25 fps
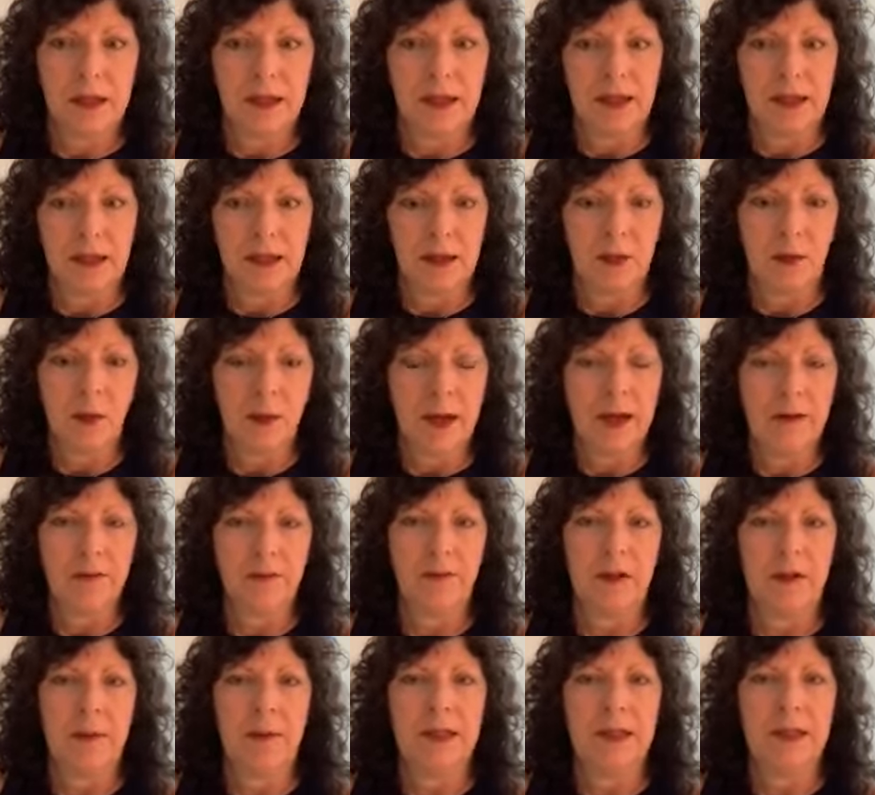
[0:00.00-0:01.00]
get away
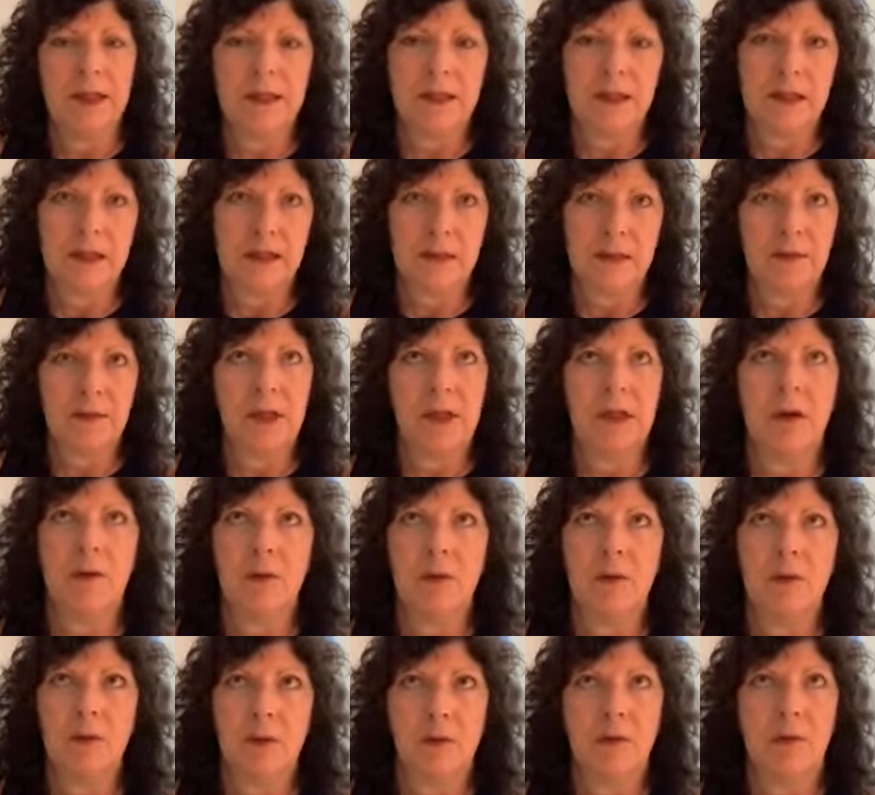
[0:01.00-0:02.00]
from it, you know,
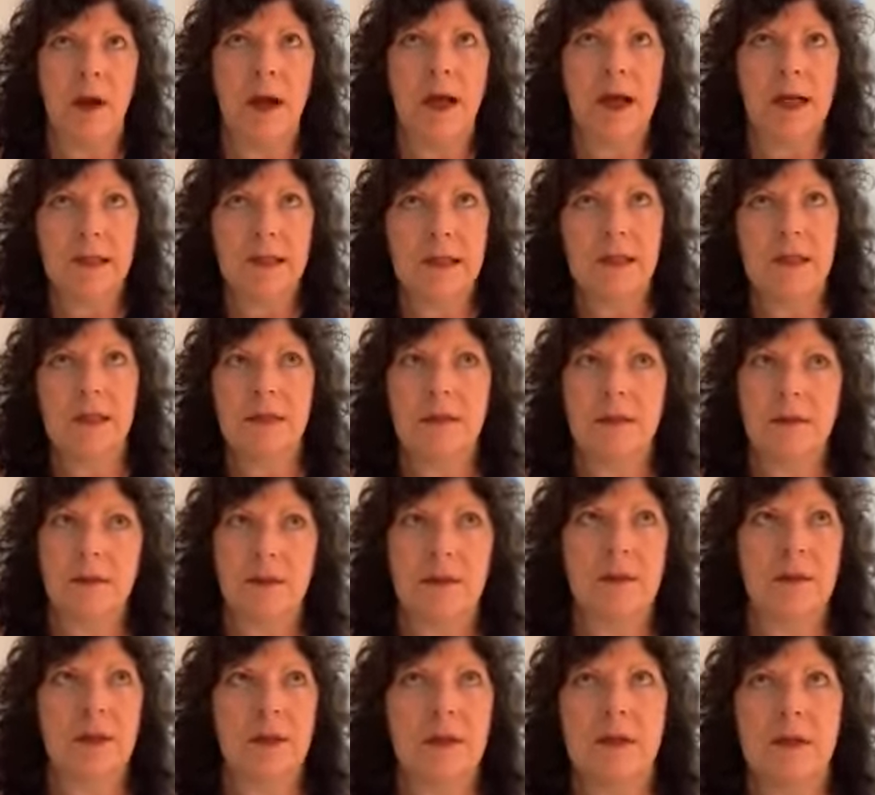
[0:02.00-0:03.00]
rise,
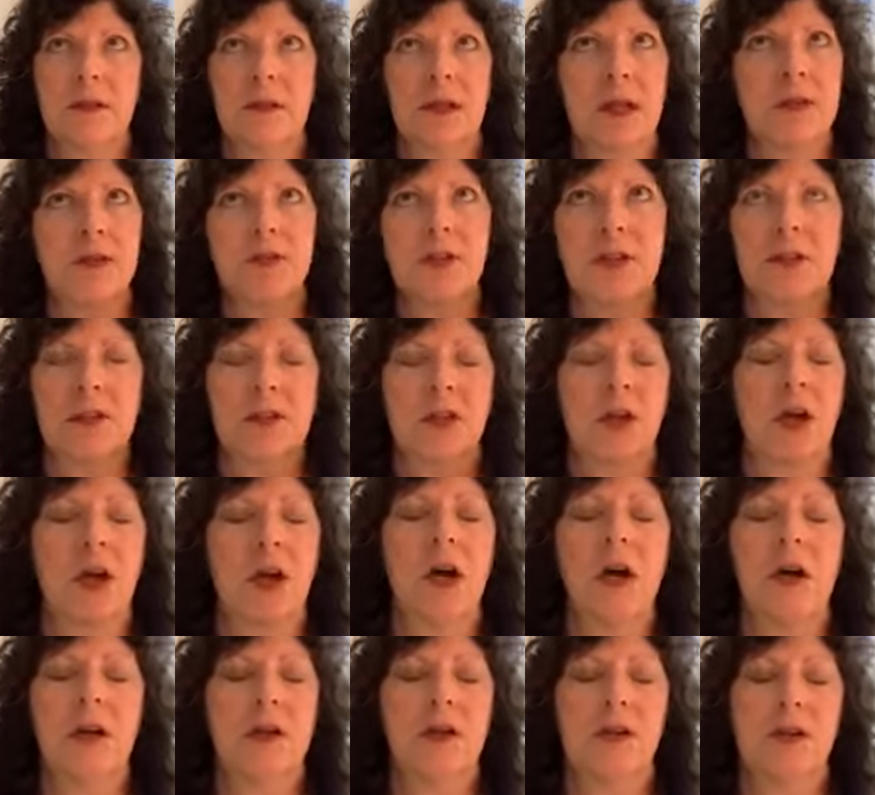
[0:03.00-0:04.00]
touch the
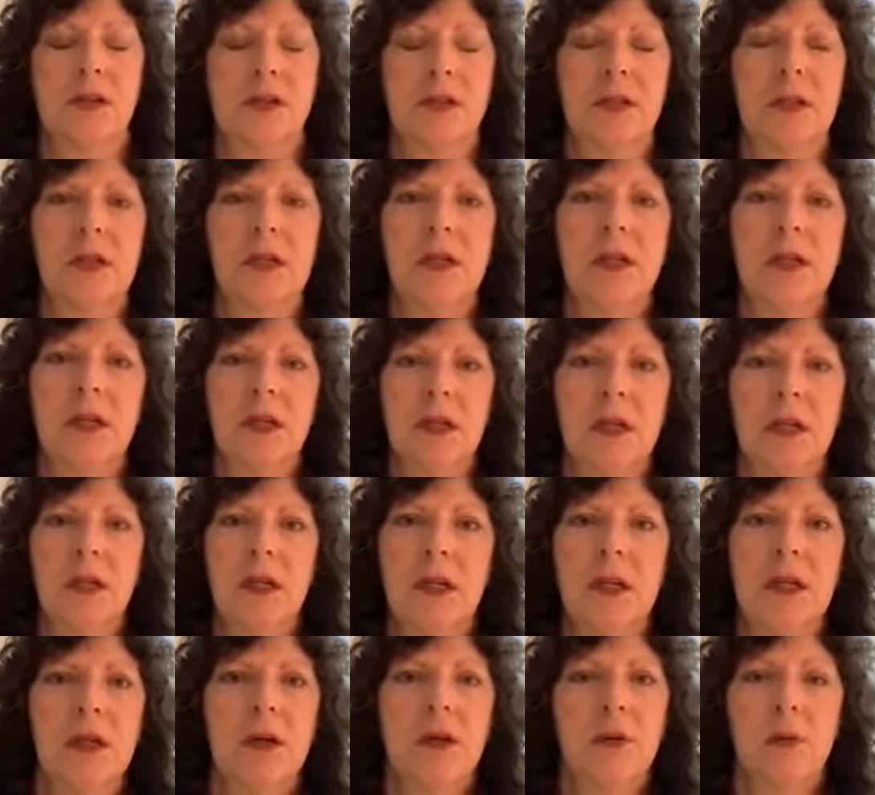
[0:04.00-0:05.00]
stars,
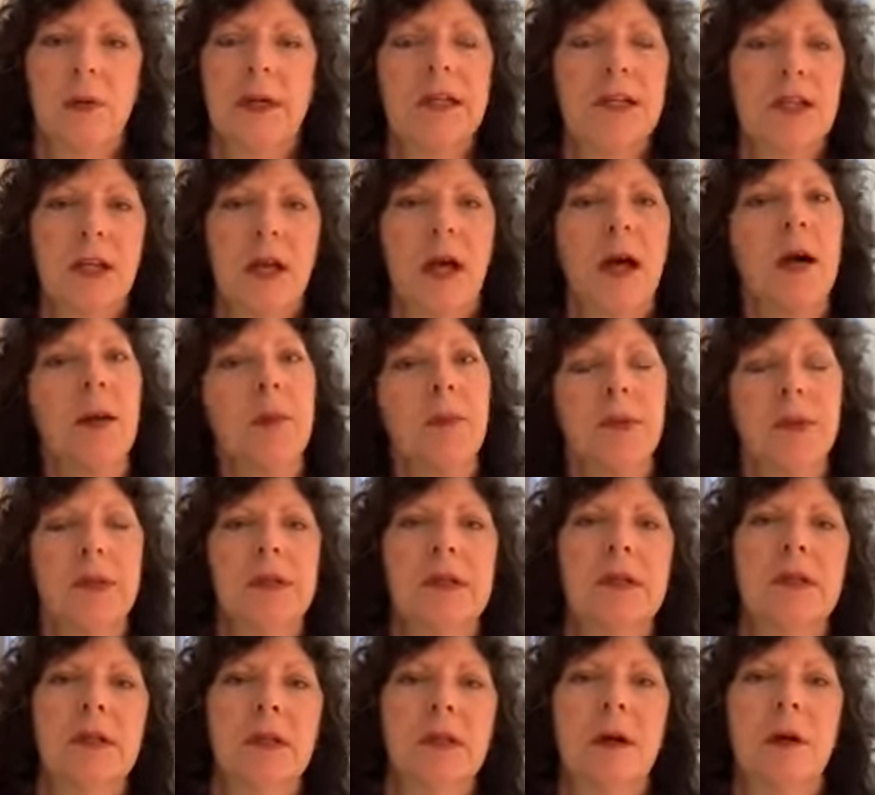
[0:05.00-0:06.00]
reach up
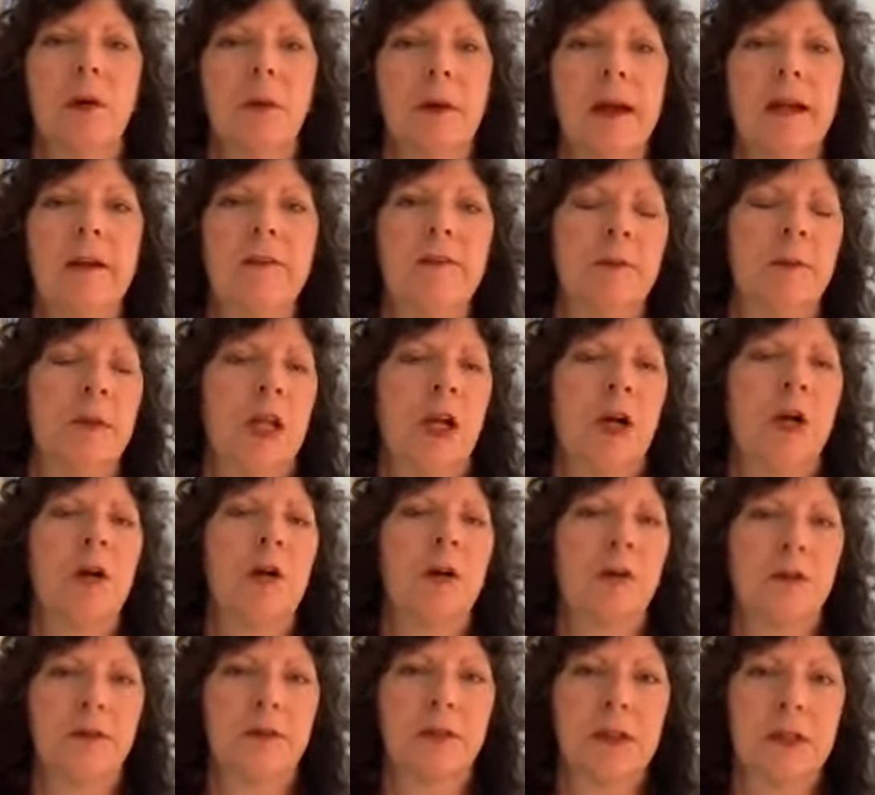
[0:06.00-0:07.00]
away from the
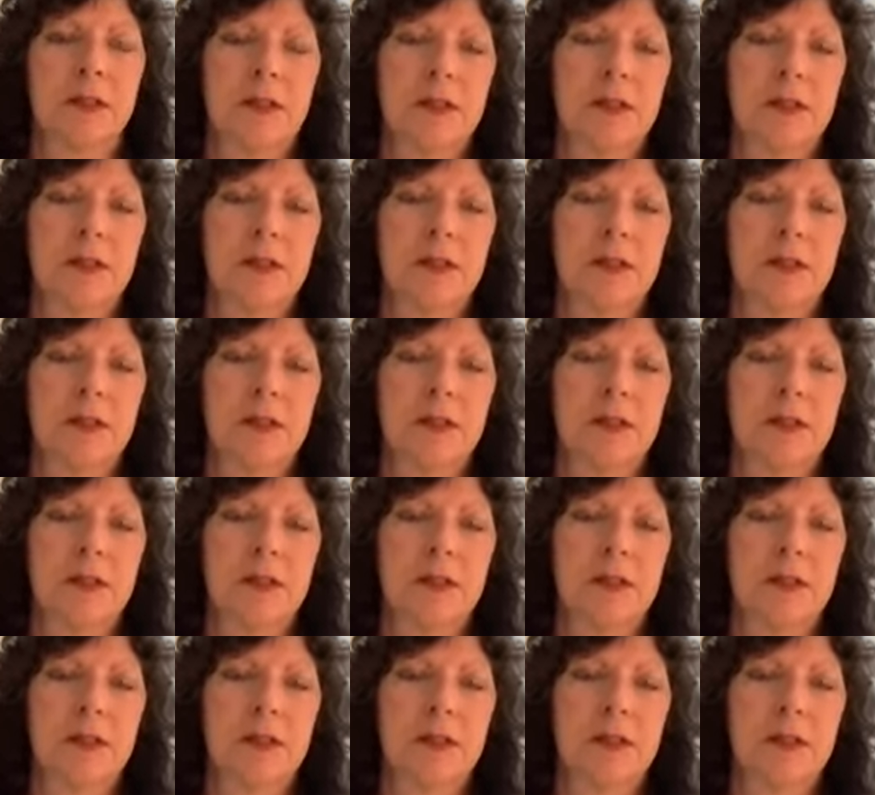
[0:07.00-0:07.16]
earth.